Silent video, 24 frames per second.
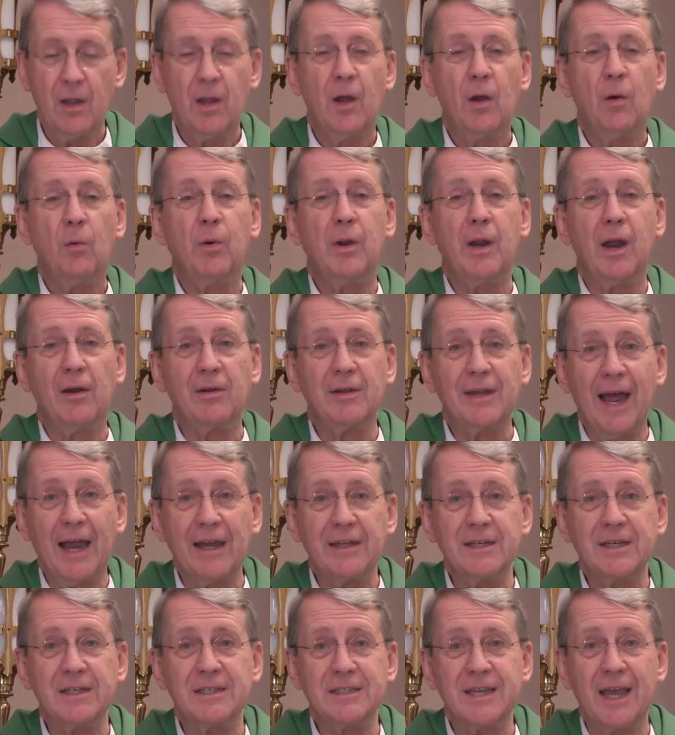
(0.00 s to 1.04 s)
We are not
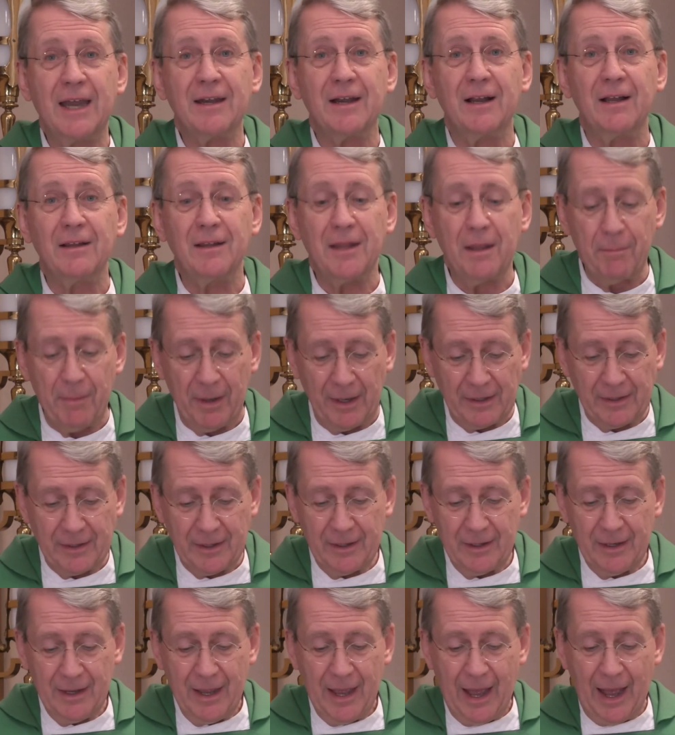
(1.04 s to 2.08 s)
to set a limit
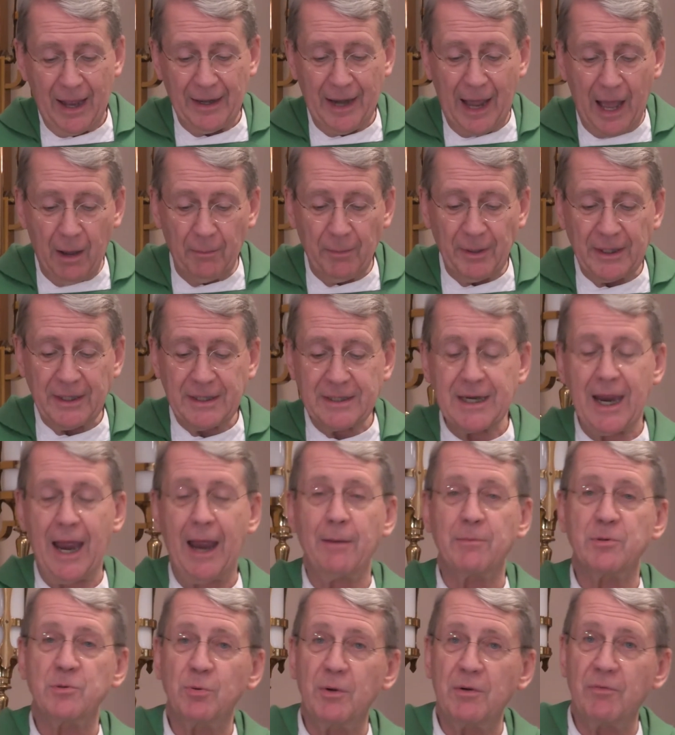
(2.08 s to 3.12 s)
on how many
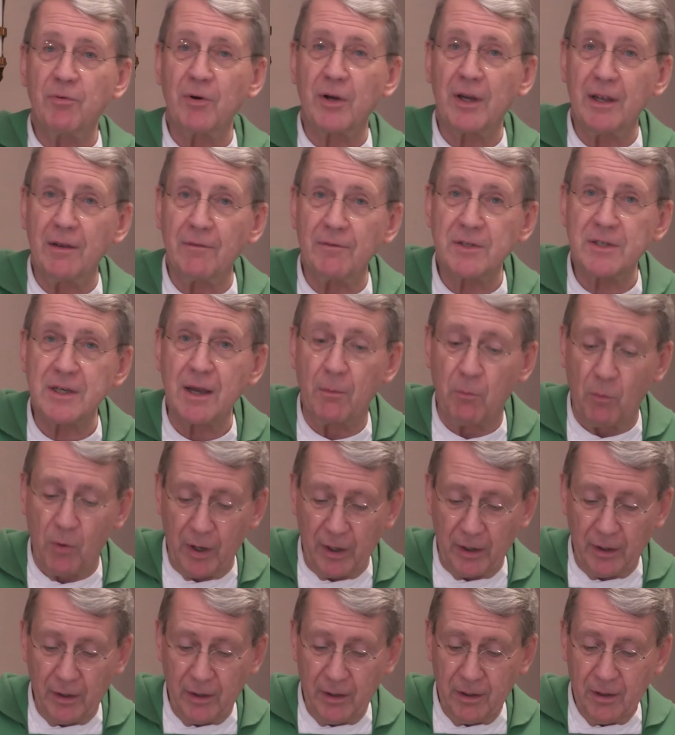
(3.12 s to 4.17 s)
times we forgive
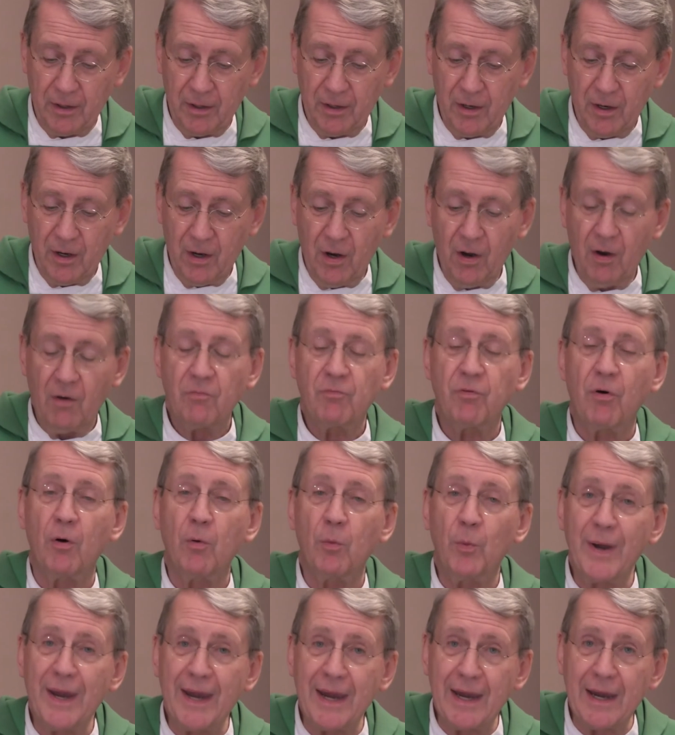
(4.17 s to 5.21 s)
someone, for
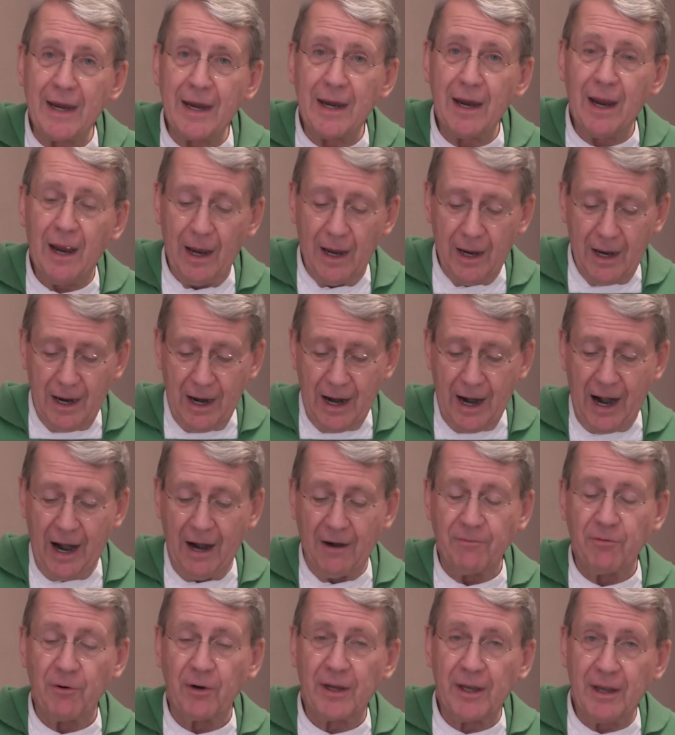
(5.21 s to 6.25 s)
we are
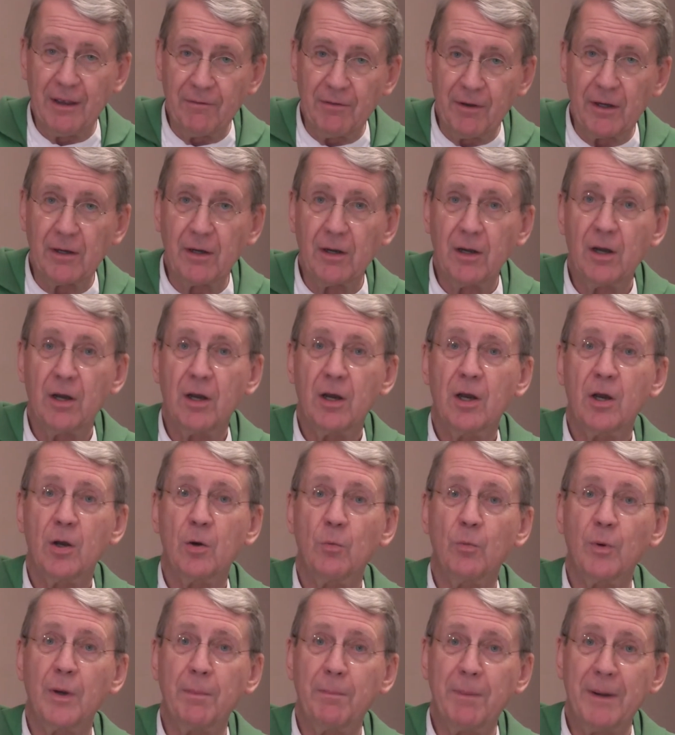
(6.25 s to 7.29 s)
forgiven
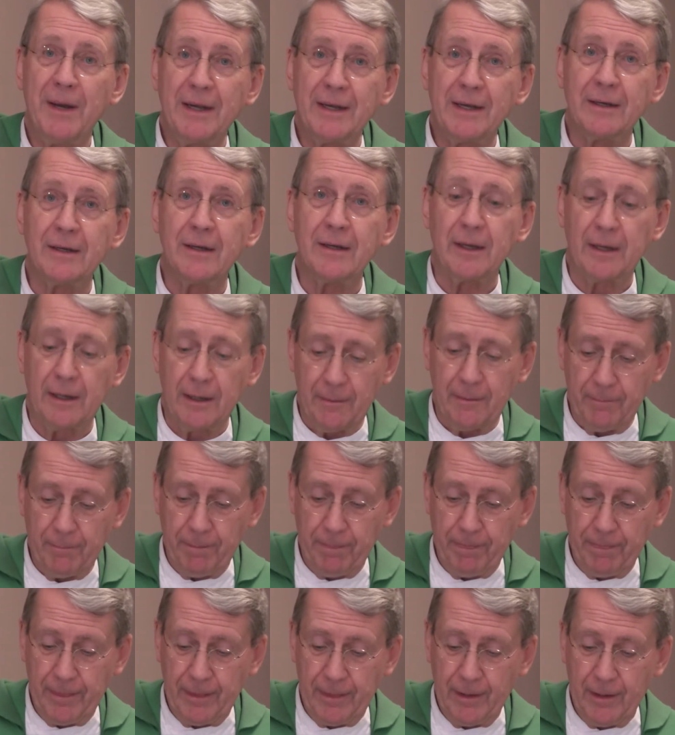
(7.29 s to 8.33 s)
repeatedly.
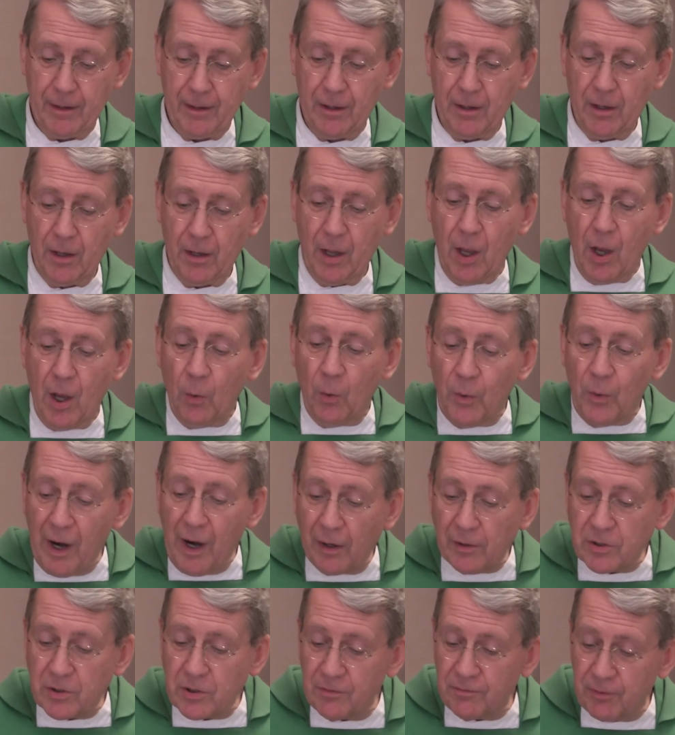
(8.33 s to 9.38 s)
We
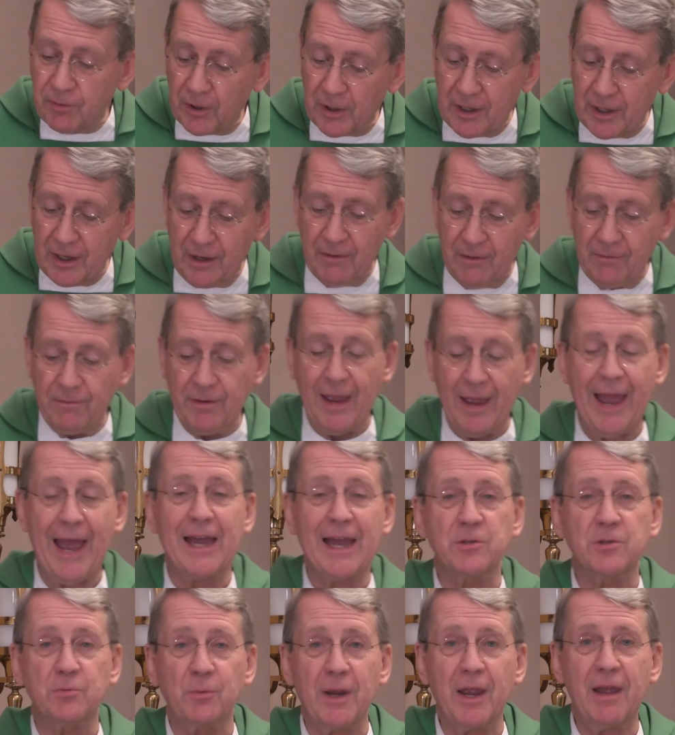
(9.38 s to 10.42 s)
are to forgive
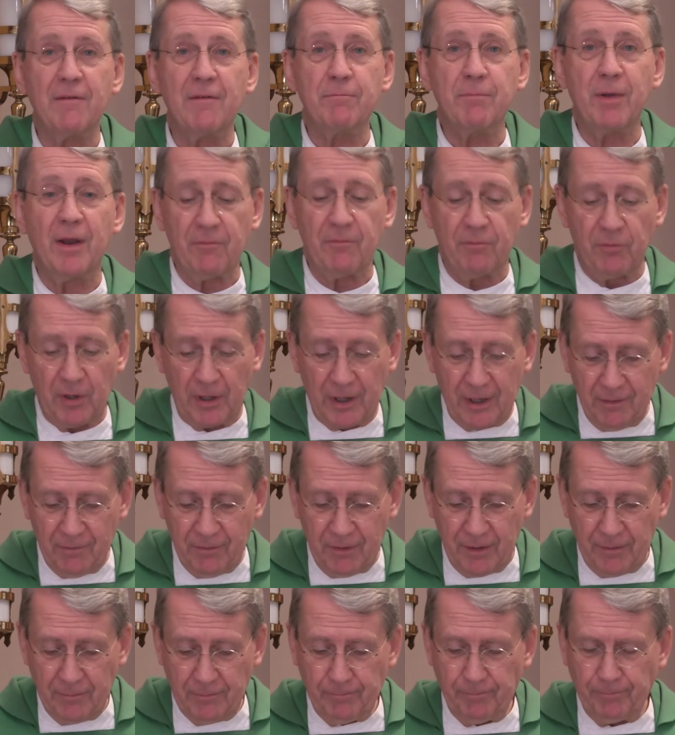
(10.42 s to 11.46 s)
as we have been
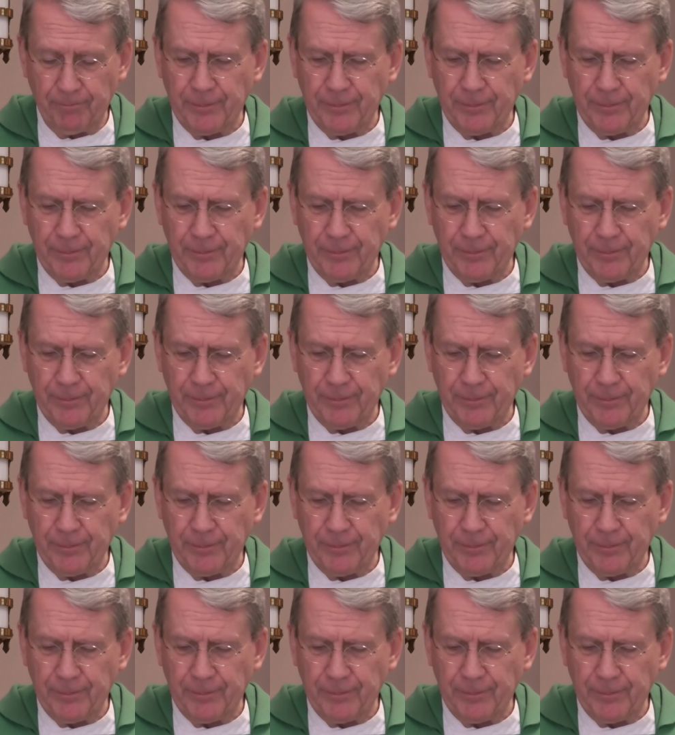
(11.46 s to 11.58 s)
forgiven.